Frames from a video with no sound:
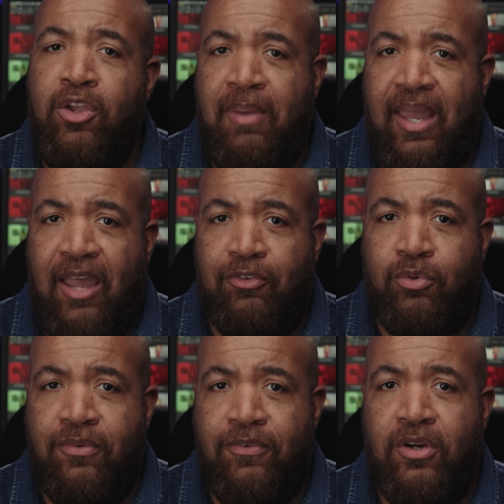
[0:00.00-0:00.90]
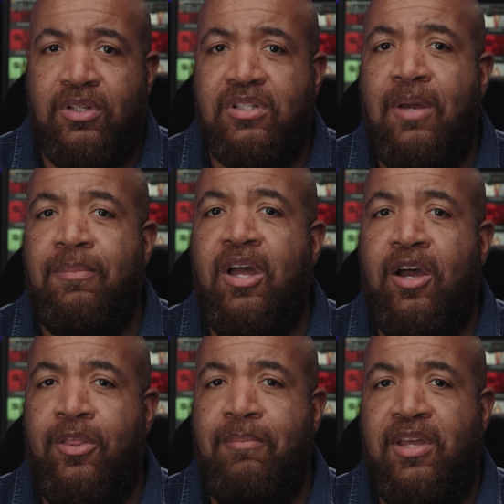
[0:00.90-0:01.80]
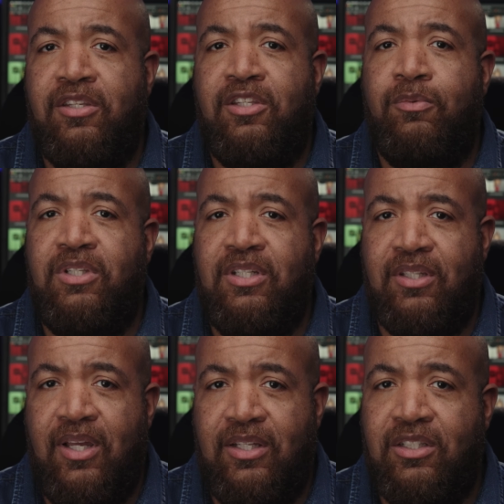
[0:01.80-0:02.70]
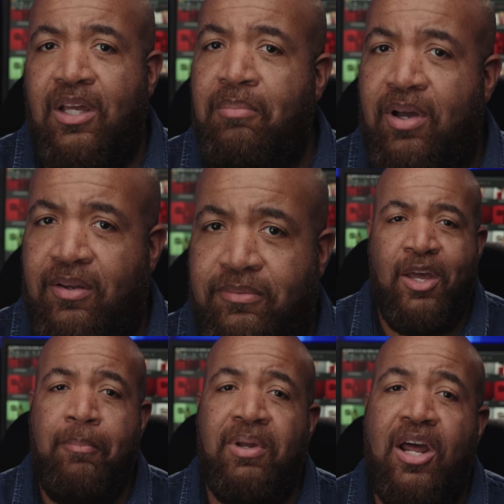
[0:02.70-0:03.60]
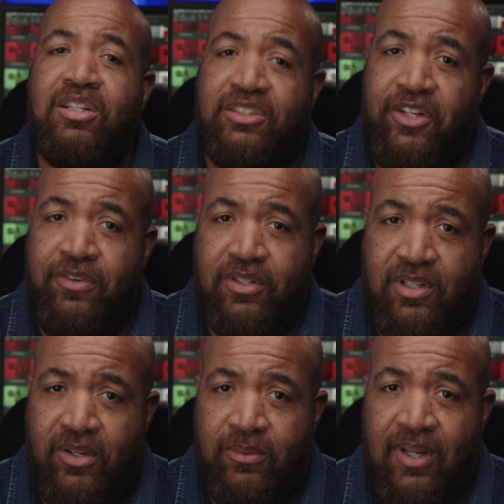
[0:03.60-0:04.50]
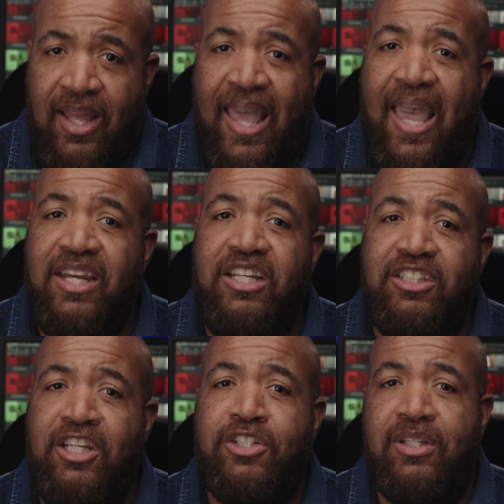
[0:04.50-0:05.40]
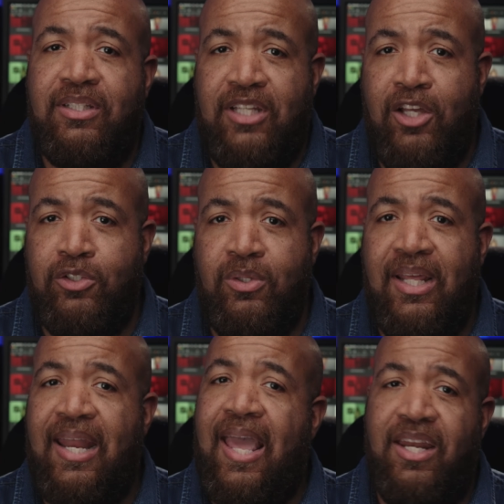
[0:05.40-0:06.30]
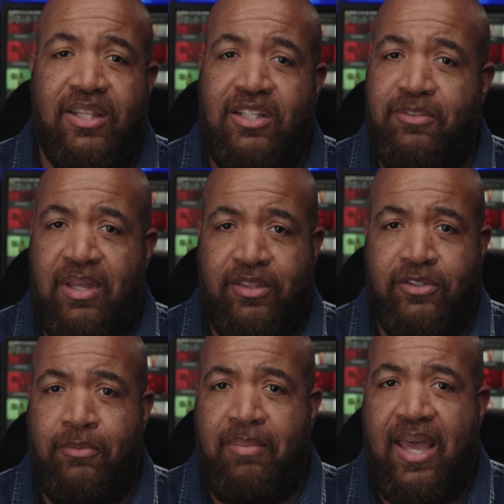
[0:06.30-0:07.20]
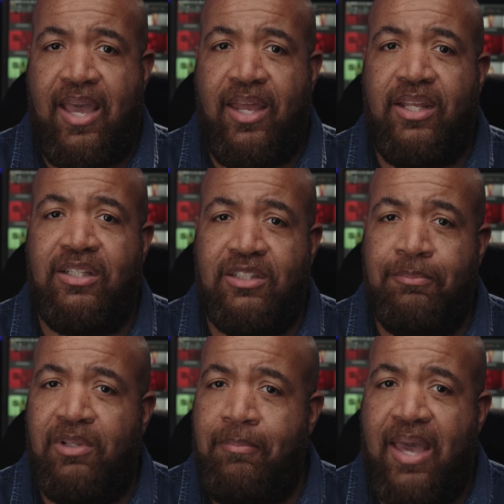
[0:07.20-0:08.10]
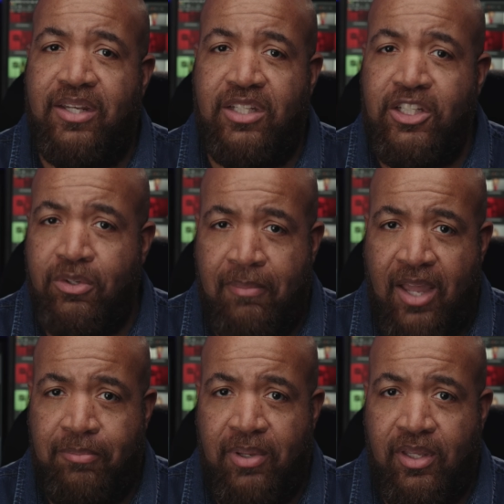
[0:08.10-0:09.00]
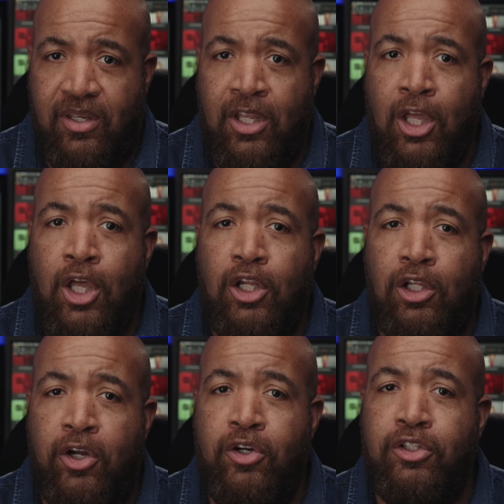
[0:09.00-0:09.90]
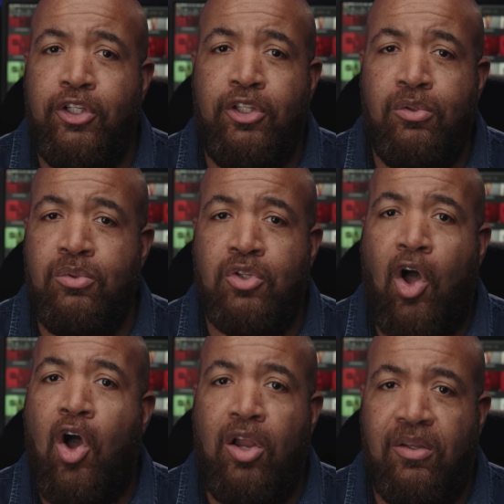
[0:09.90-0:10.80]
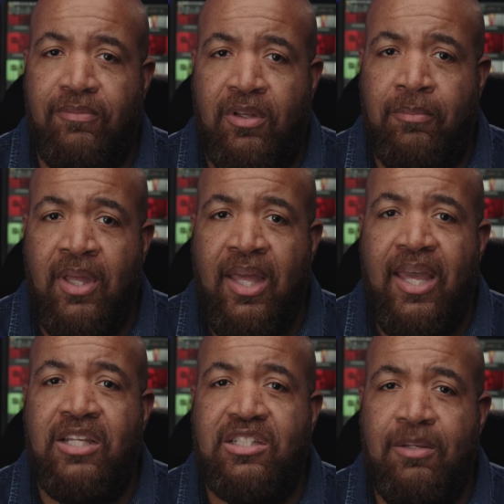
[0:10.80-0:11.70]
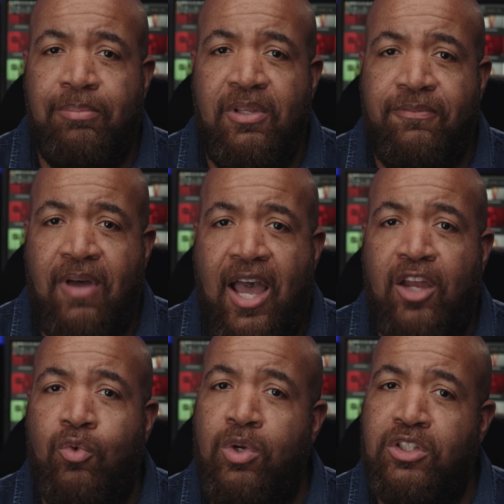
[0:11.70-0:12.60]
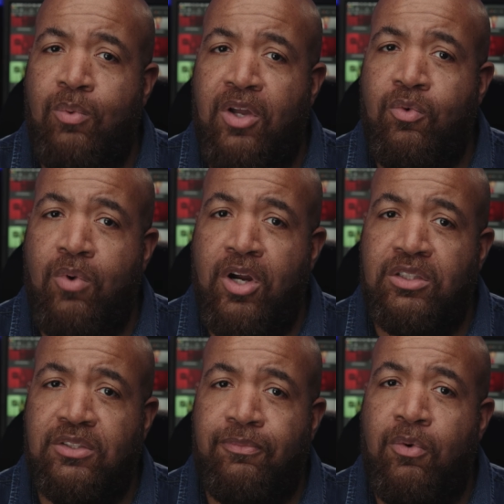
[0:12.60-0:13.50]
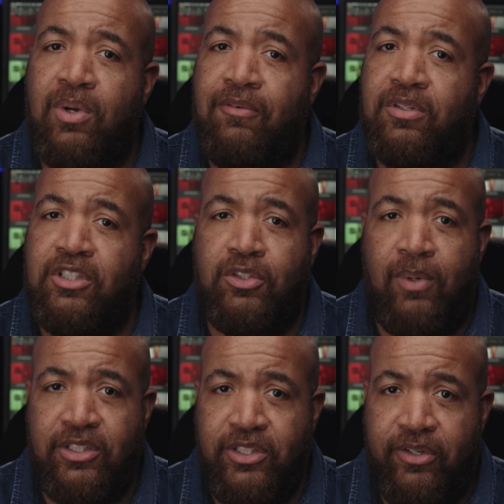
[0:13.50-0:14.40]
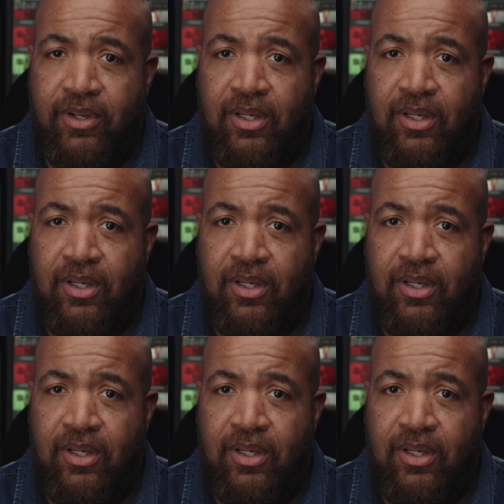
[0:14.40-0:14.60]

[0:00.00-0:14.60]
you may have to refer to some of the other methods that we discussed above. But on a serious note, any teacher that tells you that any of these methods are bad is simply a bad teacher in my opinion. Learn to use all of them and simply find which one works for whatever situation you're in.